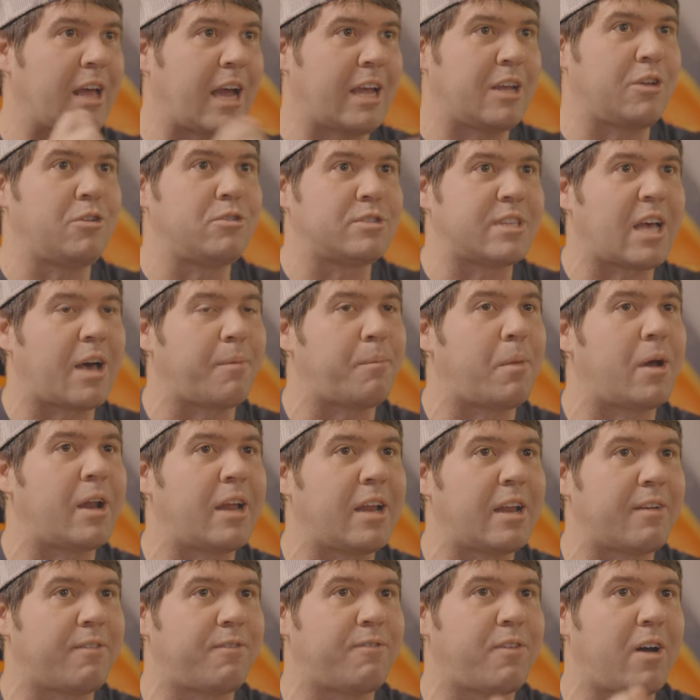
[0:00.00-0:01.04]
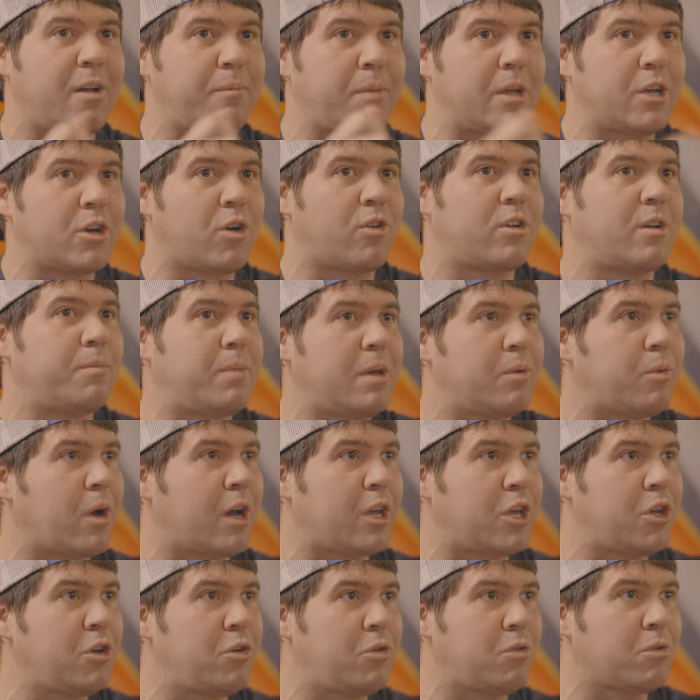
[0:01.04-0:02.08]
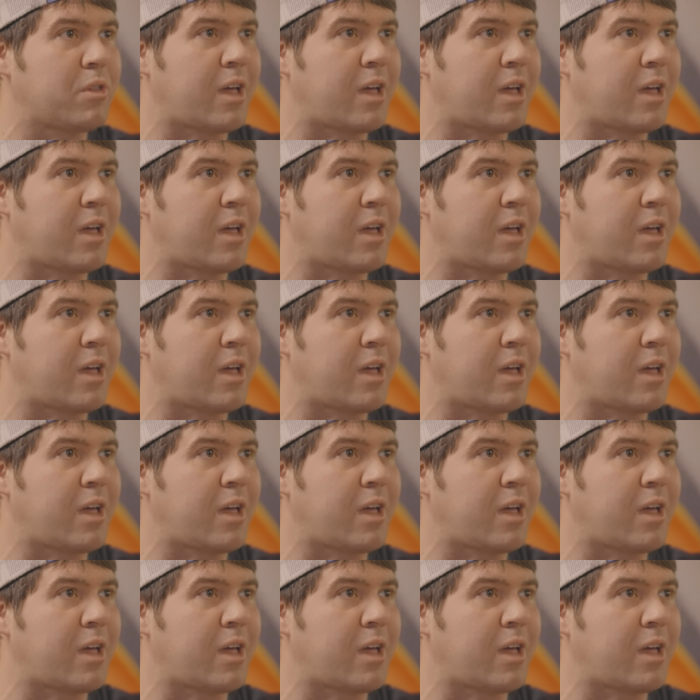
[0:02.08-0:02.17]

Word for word: I used that money to fund me going to B Y U